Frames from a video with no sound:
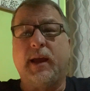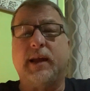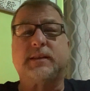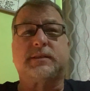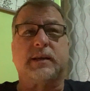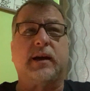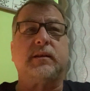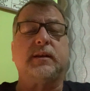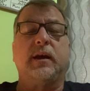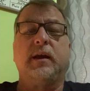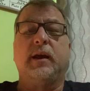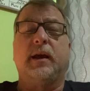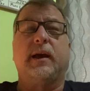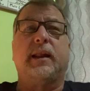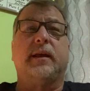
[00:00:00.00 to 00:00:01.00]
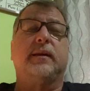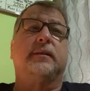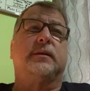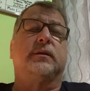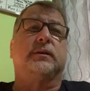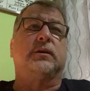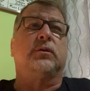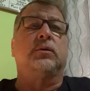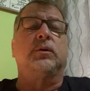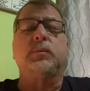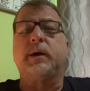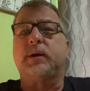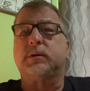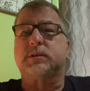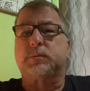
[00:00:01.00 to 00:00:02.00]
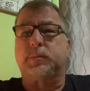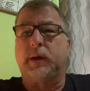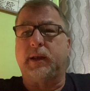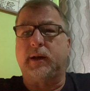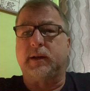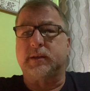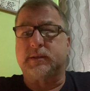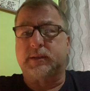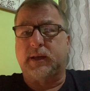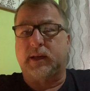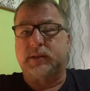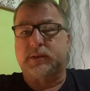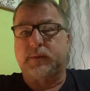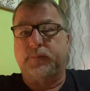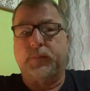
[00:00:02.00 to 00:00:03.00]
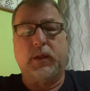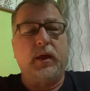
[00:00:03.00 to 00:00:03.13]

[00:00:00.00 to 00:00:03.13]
The only way to explain it is this,